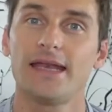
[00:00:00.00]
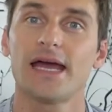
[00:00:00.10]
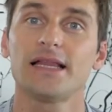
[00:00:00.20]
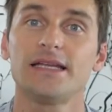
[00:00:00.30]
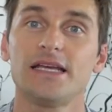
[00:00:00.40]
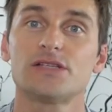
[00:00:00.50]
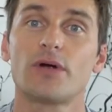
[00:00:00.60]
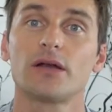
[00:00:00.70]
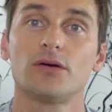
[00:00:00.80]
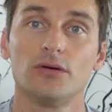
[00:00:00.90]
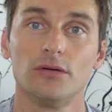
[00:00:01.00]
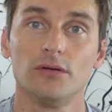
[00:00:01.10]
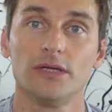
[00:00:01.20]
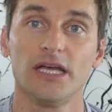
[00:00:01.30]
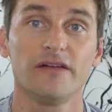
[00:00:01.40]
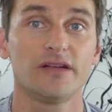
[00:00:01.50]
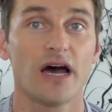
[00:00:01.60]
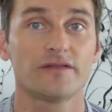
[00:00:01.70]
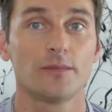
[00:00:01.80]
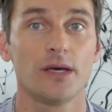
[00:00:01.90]
And LEDs run cool. Even
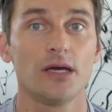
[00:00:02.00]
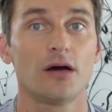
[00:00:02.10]
after